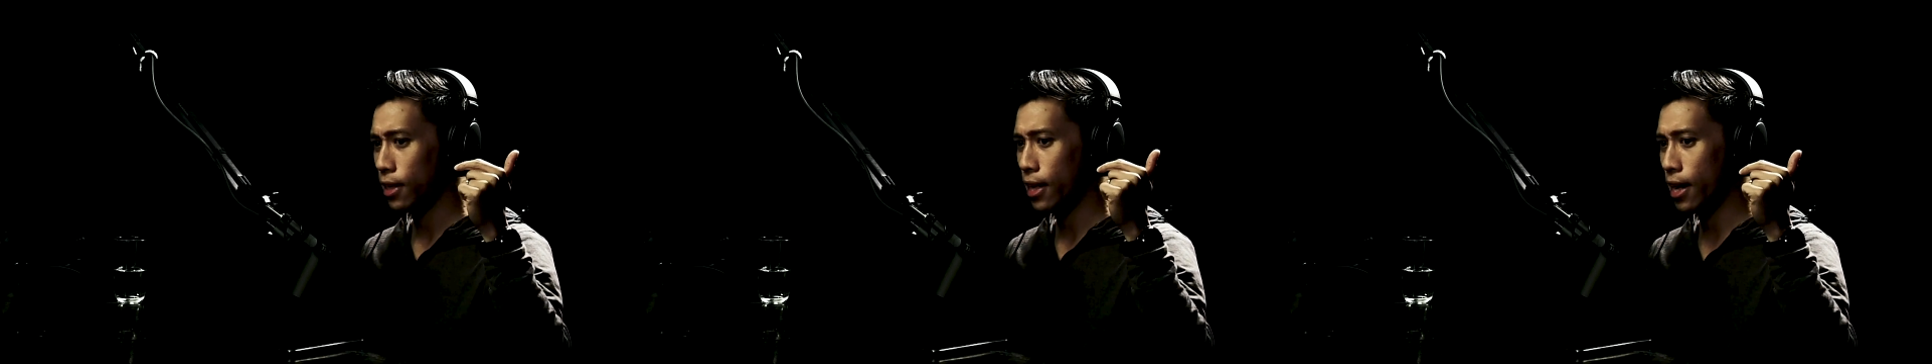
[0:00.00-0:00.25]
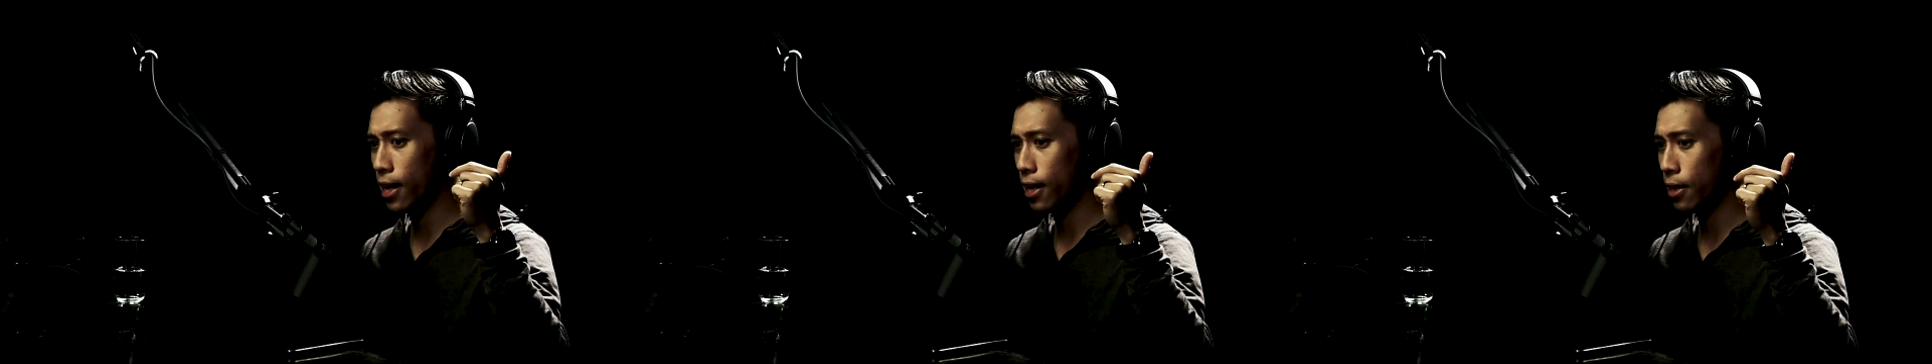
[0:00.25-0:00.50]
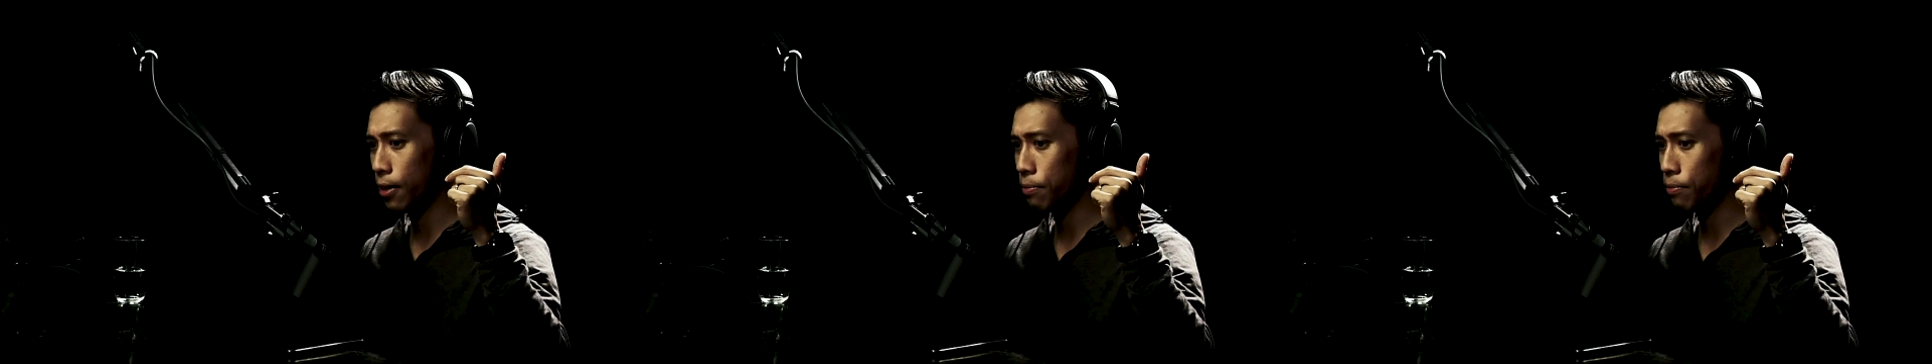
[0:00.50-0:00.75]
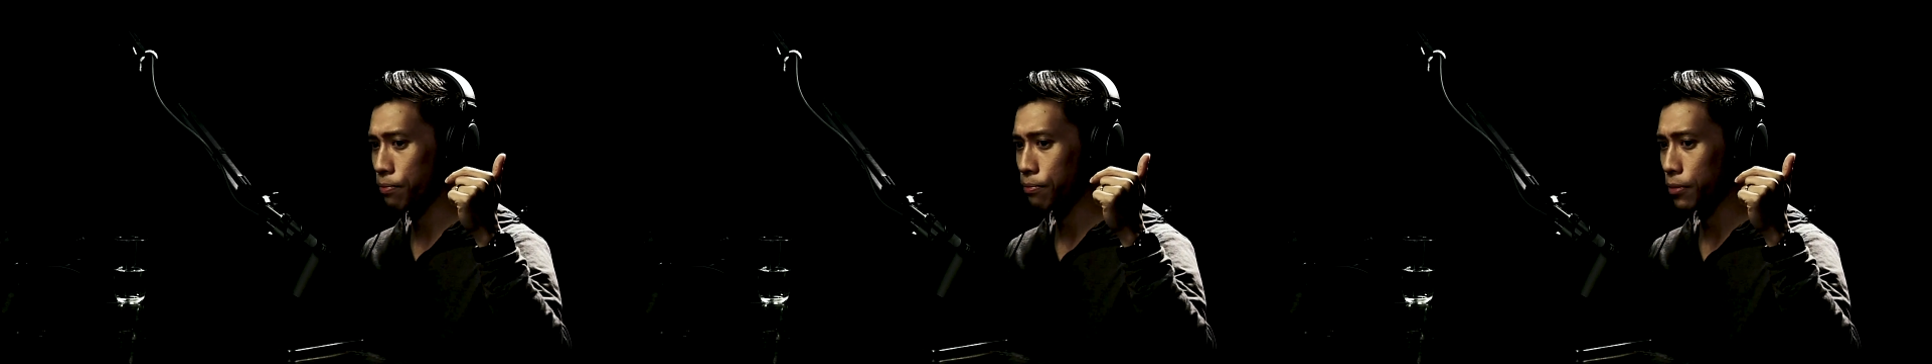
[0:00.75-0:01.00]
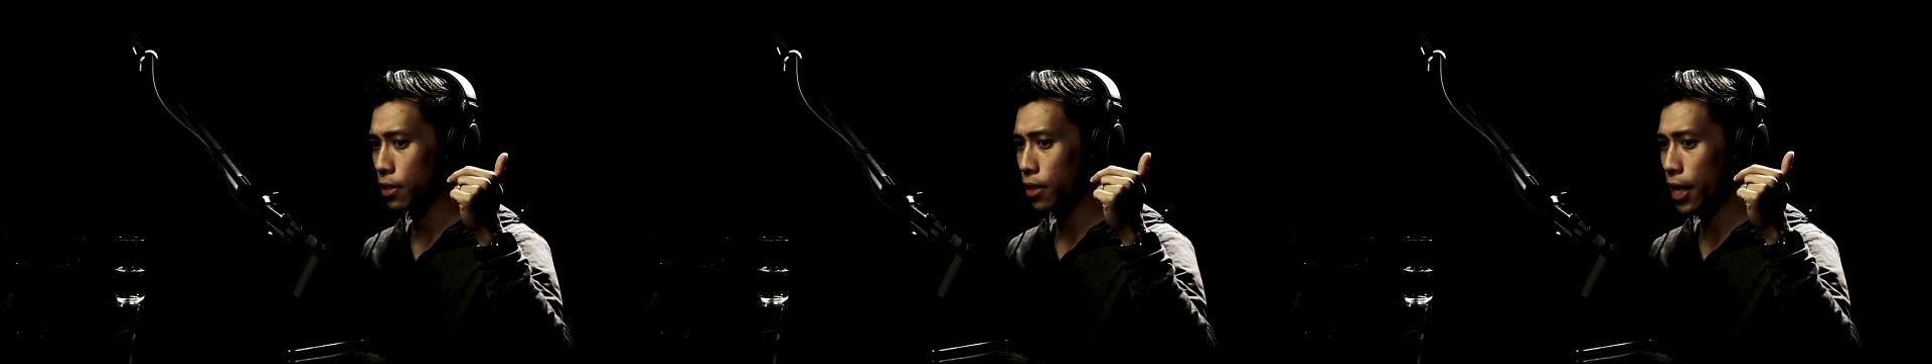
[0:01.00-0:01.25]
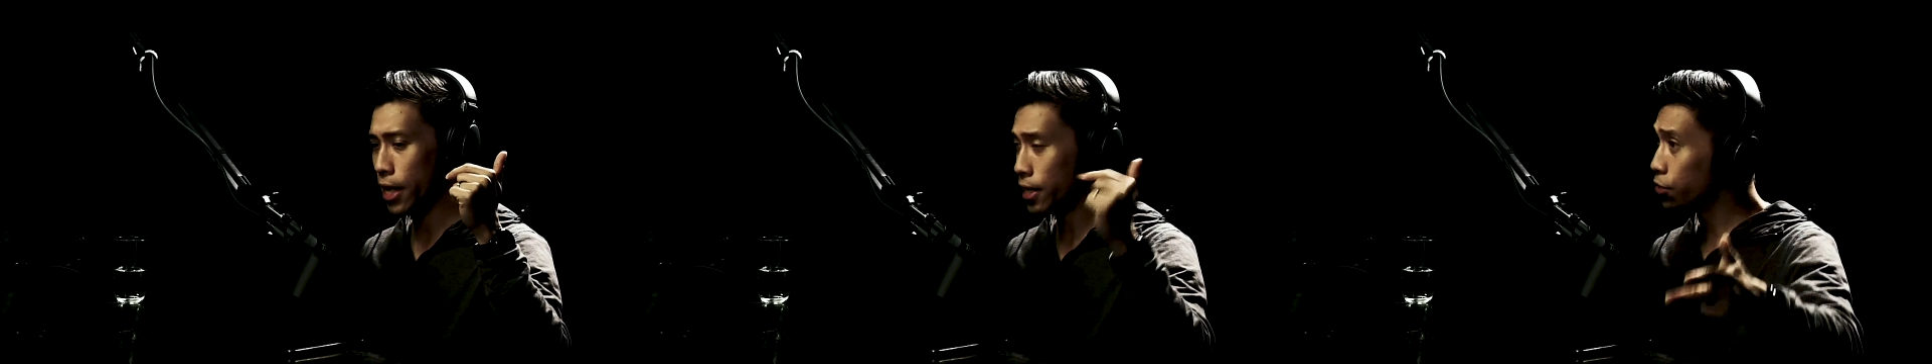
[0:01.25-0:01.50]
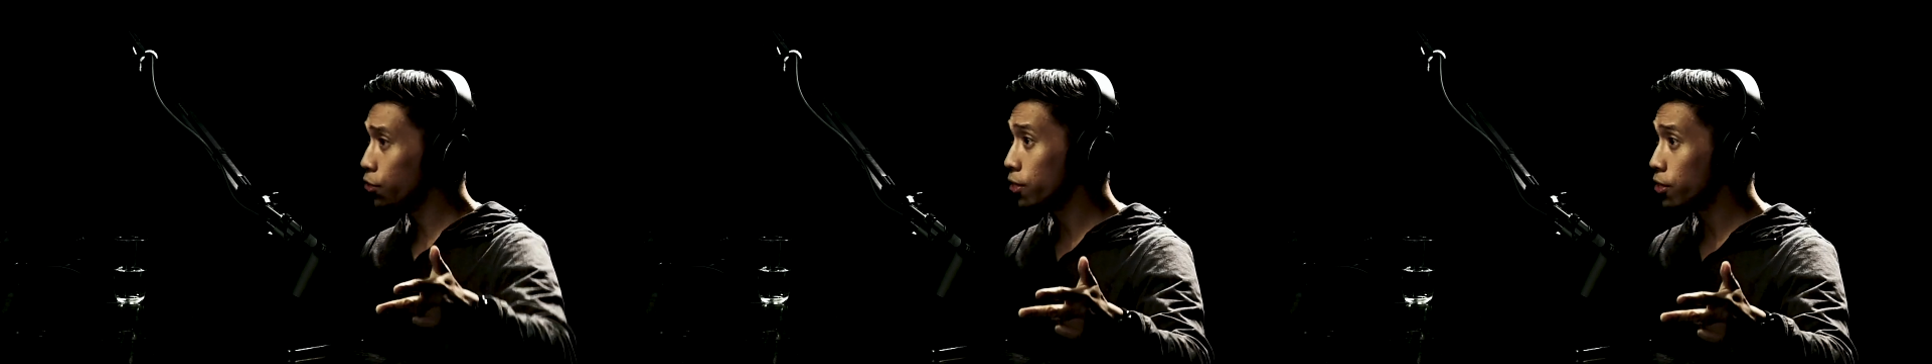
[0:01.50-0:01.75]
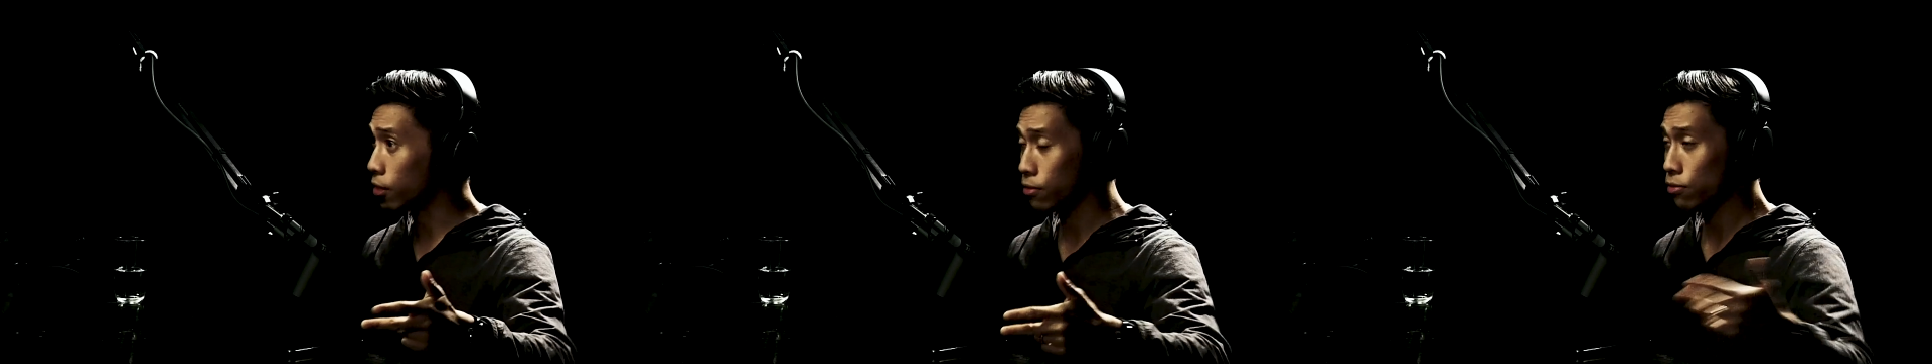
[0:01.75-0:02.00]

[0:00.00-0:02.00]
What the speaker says: and Indonesia.